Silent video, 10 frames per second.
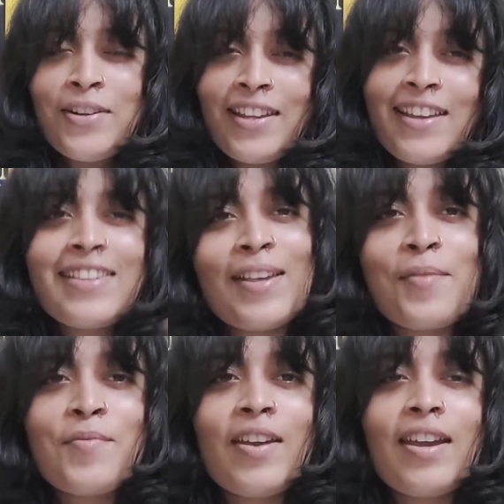here
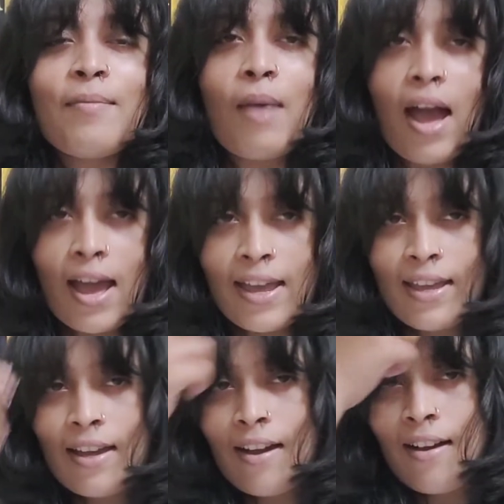somewhere,
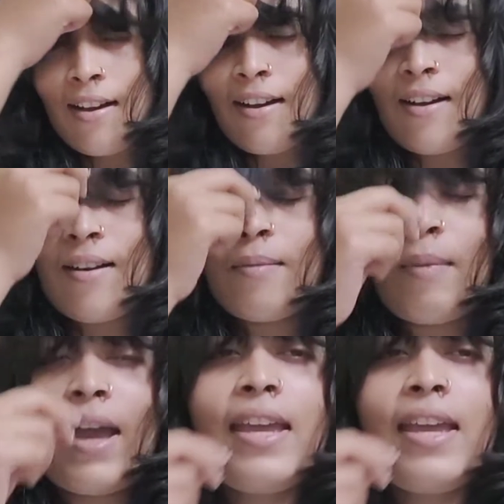my